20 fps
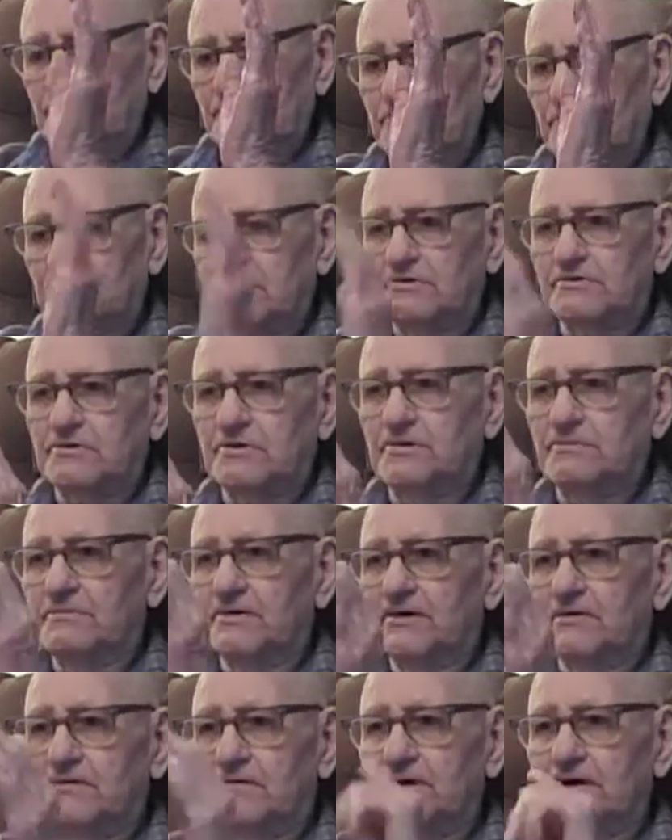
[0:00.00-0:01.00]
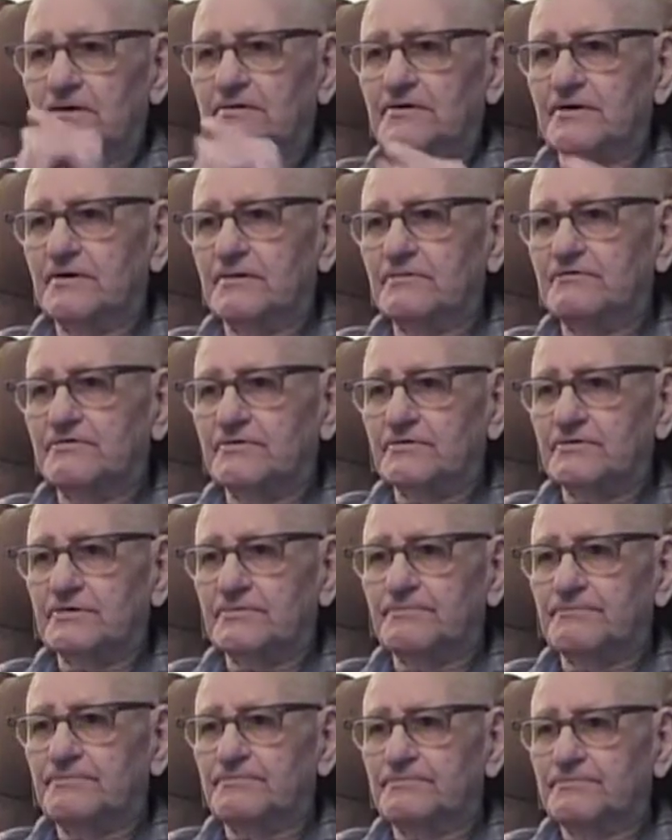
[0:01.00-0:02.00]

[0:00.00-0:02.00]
poured cement around them for the...